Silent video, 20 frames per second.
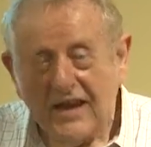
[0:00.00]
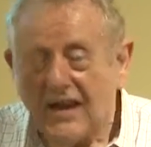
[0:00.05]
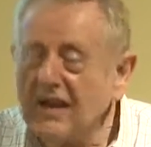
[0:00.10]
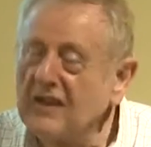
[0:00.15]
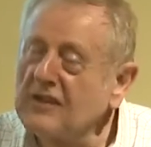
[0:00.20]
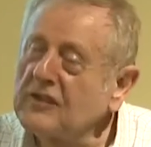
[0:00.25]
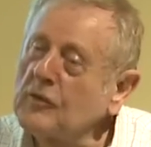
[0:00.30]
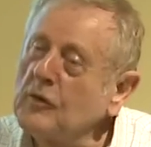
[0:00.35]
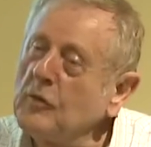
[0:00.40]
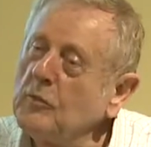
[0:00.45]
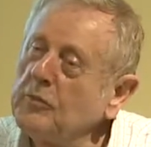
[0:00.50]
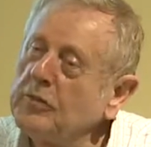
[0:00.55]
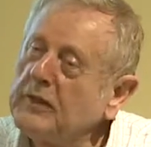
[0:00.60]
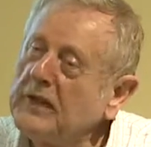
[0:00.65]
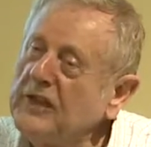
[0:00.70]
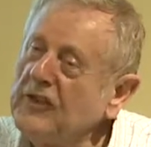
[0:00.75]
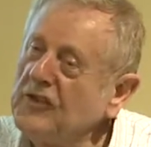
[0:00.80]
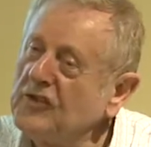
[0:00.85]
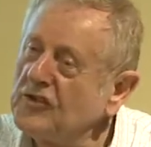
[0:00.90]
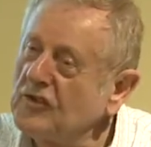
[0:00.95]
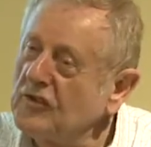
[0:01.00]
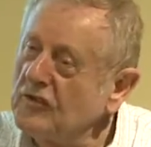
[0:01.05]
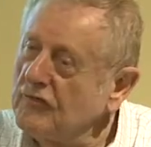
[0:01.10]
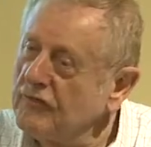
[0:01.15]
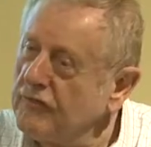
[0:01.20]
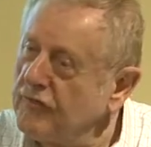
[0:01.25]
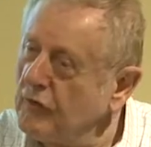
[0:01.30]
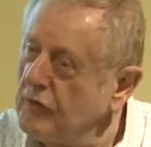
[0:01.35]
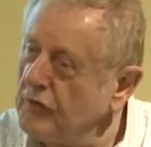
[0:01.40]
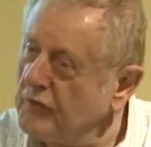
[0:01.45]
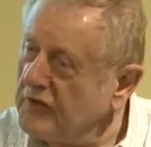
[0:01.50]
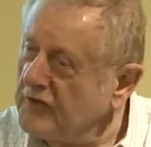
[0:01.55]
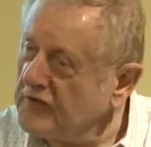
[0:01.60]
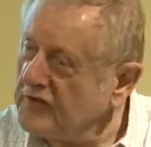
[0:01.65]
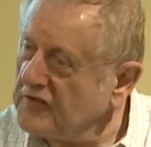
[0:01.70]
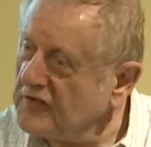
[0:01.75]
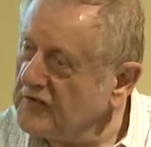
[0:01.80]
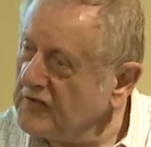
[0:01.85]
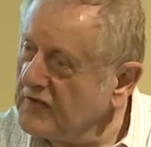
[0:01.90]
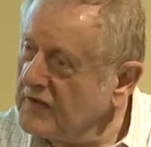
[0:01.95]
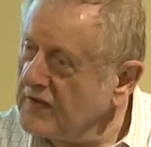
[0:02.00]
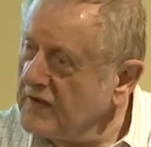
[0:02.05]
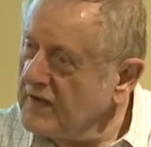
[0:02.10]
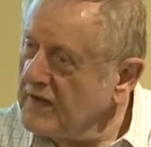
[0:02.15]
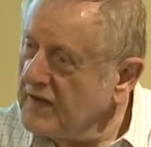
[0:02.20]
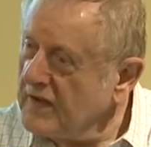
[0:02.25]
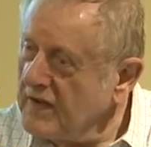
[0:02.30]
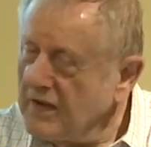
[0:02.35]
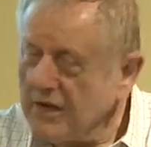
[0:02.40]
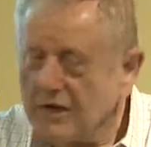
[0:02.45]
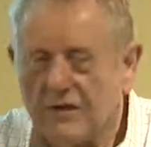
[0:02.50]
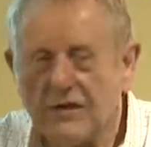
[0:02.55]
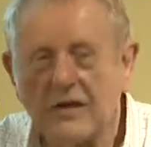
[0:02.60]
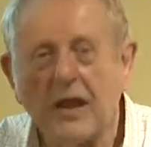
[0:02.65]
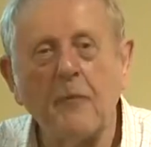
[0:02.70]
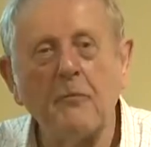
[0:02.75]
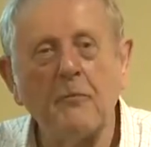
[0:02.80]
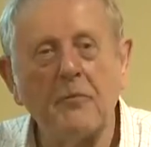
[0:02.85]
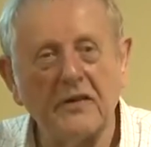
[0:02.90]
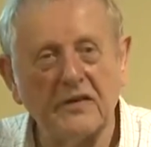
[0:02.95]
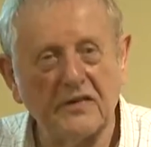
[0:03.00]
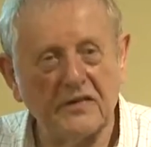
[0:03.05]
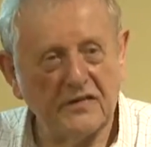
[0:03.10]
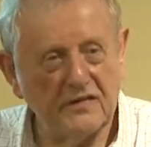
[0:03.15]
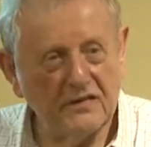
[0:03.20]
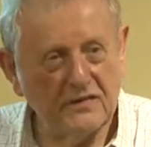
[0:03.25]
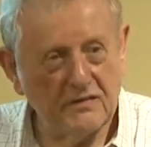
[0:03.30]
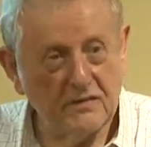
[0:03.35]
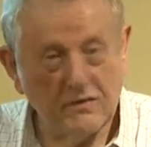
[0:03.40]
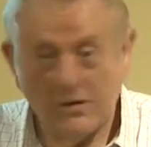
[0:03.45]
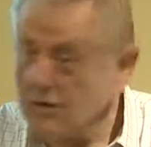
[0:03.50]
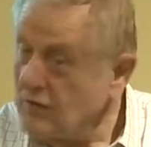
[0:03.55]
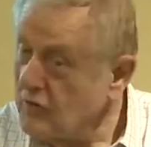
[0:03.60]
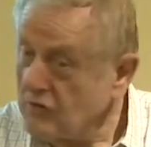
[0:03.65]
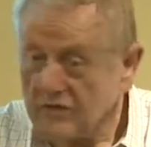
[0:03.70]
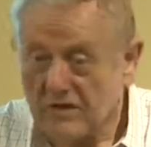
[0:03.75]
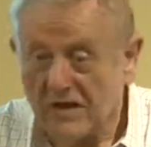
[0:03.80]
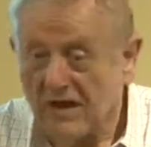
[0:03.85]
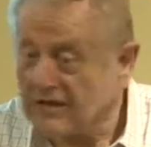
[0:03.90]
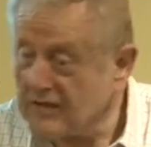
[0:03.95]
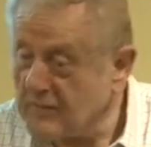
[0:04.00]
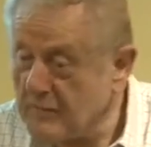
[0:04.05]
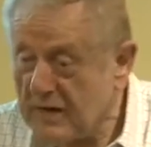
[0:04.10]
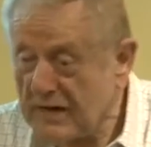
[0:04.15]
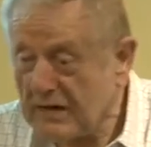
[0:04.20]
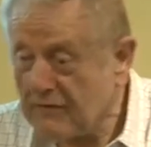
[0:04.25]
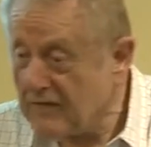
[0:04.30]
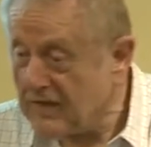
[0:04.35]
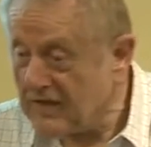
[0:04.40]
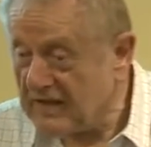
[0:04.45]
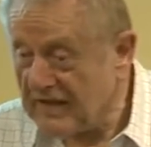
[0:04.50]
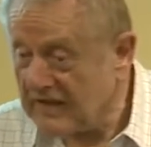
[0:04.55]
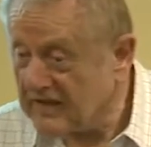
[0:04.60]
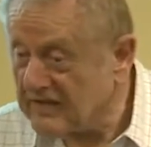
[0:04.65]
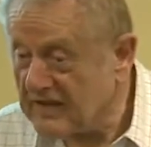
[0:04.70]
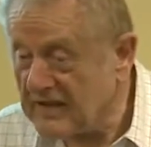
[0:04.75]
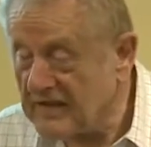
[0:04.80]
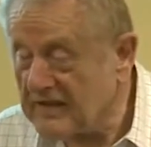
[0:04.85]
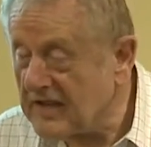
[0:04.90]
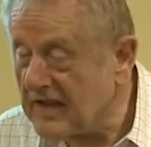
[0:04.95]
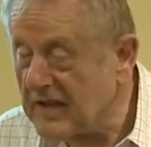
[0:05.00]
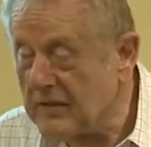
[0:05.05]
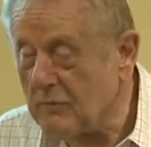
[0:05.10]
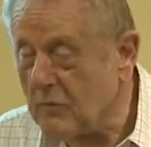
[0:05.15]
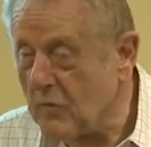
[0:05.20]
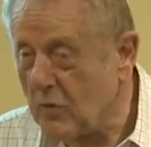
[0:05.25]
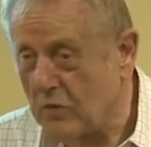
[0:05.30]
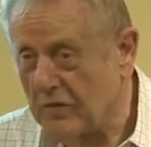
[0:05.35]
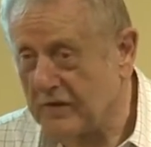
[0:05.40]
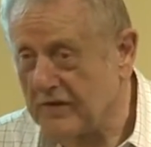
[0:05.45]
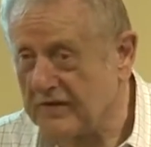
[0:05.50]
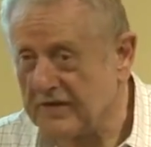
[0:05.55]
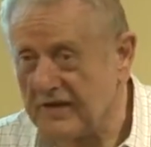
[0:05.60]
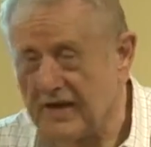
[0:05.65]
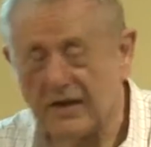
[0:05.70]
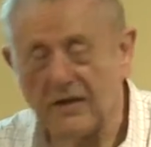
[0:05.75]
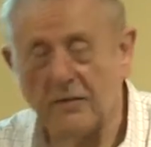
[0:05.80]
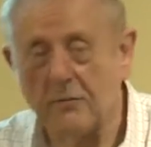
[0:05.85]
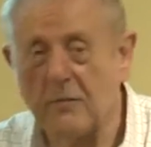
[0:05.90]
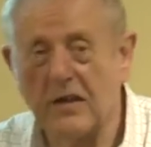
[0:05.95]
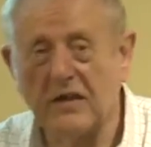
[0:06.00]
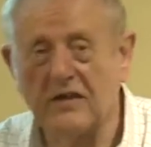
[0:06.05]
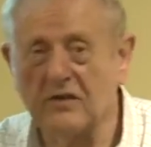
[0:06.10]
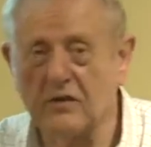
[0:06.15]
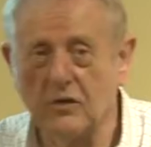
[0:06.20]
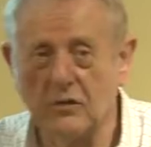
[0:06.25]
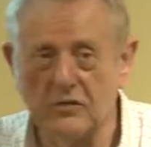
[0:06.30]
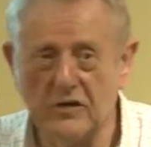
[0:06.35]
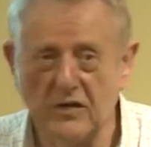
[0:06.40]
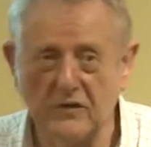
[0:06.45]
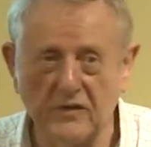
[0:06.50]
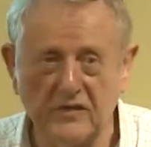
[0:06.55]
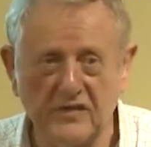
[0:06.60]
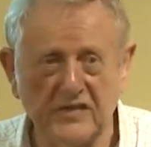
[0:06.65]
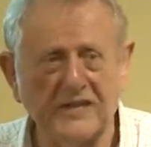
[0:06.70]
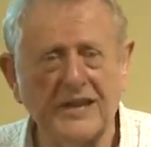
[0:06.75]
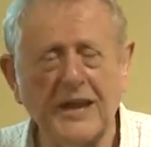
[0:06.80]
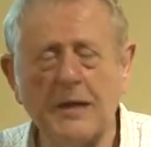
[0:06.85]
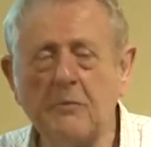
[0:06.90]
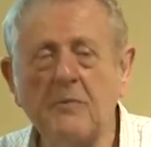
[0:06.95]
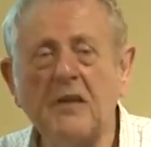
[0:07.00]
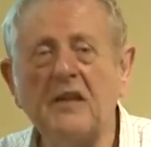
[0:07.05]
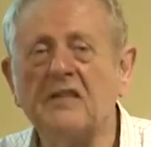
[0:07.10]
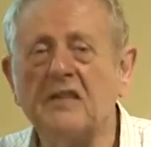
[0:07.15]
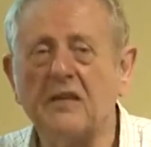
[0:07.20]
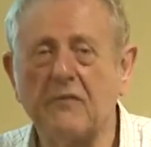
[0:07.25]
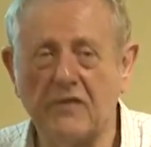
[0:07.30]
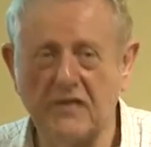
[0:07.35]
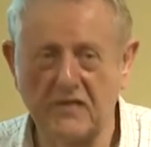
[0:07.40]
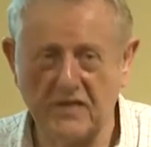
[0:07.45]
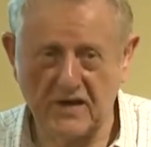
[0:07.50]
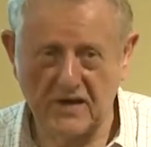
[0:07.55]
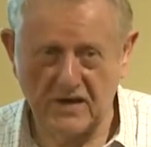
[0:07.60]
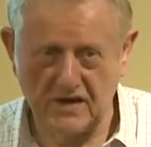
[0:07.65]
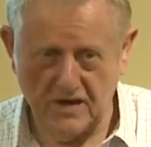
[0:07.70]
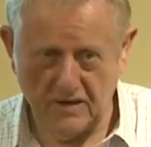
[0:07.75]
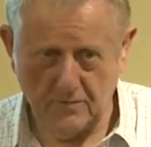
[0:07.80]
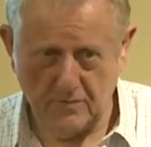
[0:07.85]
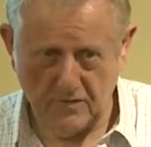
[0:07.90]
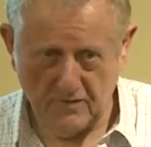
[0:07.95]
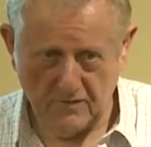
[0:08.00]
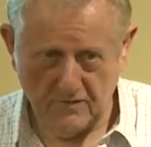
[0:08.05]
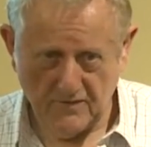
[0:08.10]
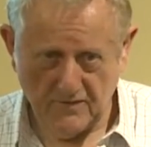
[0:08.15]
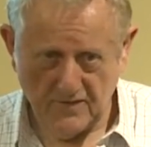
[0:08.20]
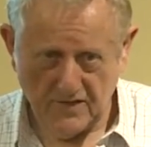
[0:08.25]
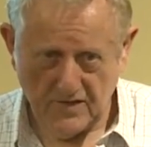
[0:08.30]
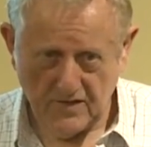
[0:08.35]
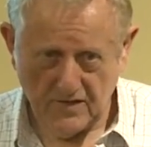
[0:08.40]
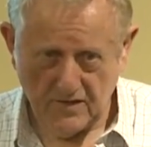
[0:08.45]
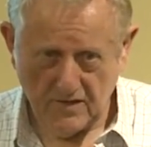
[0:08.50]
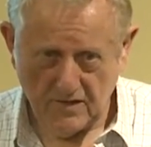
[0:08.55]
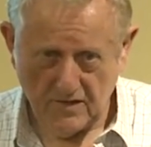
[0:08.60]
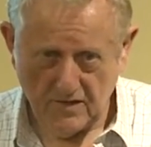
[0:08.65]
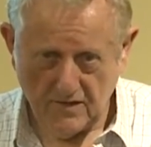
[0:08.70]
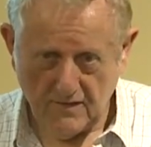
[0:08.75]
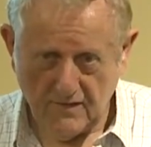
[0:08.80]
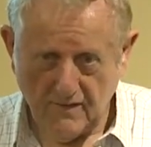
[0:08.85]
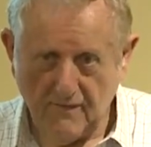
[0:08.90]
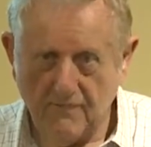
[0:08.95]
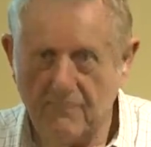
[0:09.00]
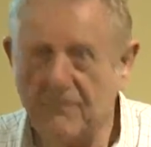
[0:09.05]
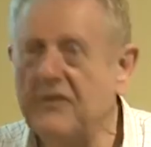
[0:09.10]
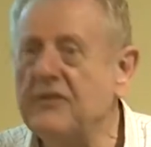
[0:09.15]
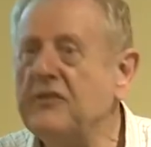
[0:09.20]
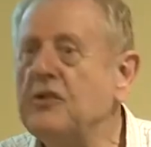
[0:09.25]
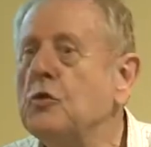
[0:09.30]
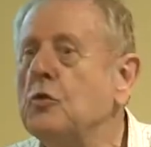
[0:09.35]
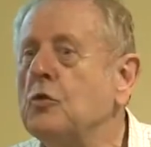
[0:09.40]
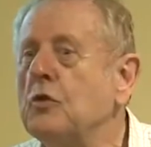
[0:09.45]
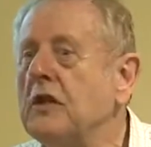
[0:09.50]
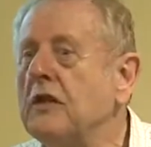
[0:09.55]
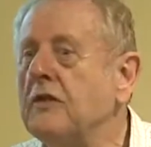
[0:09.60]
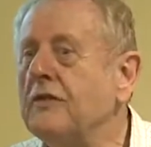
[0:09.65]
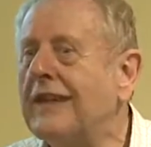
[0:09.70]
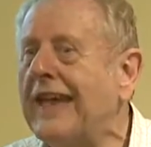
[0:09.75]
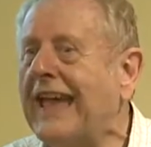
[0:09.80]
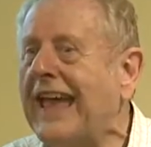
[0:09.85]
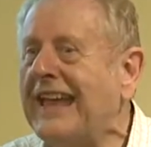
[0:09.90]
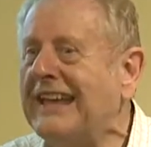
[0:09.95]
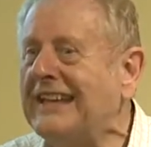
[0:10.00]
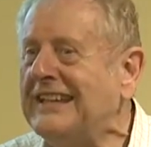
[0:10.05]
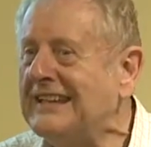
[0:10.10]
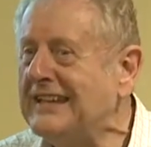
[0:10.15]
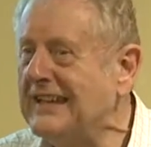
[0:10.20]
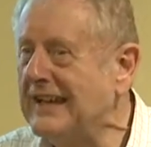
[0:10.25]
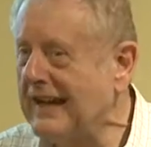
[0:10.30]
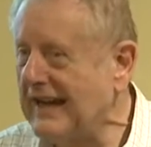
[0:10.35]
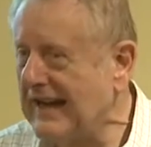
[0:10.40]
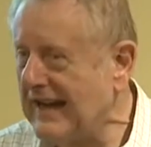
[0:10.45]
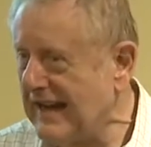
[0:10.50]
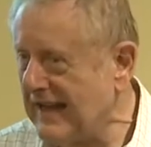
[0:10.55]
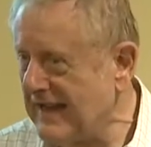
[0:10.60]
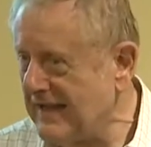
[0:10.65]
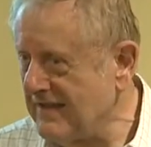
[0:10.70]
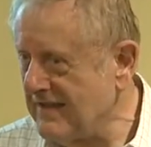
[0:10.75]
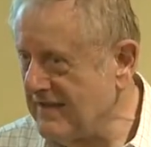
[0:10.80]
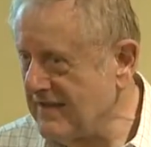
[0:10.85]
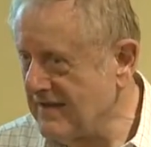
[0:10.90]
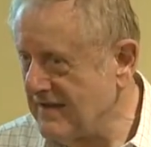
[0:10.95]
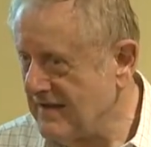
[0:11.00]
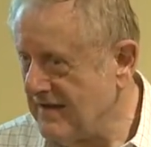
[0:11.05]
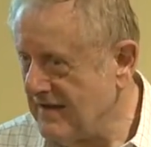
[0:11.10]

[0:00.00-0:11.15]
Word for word: is completion, fullness numbers. Doesn't matter whether less than 10, more than 10. That makes no difference. 10 means everything in Hebrew. Then you give a tithe,